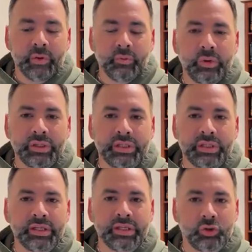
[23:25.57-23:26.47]
And we
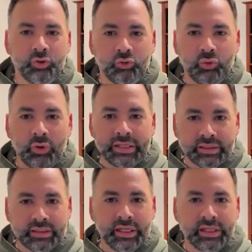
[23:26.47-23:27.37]
see this
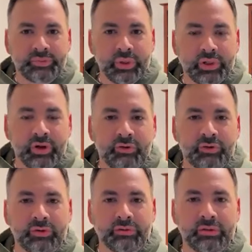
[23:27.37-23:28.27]
grace that's put
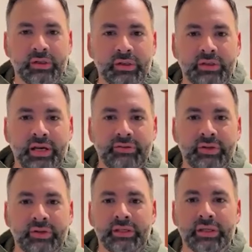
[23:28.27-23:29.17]
over
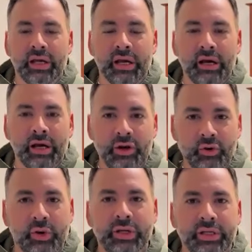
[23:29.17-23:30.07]
David, this
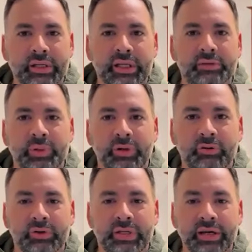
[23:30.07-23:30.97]
anointing that's put
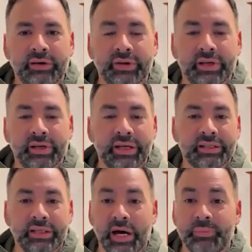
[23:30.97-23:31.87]
over David, and
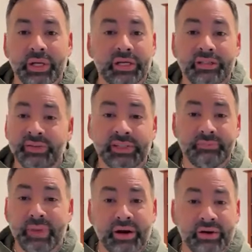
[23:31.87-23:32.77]
it's not because of
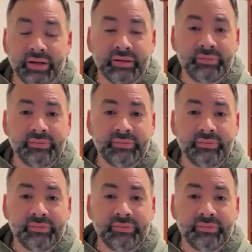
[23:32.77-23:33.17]
his merit.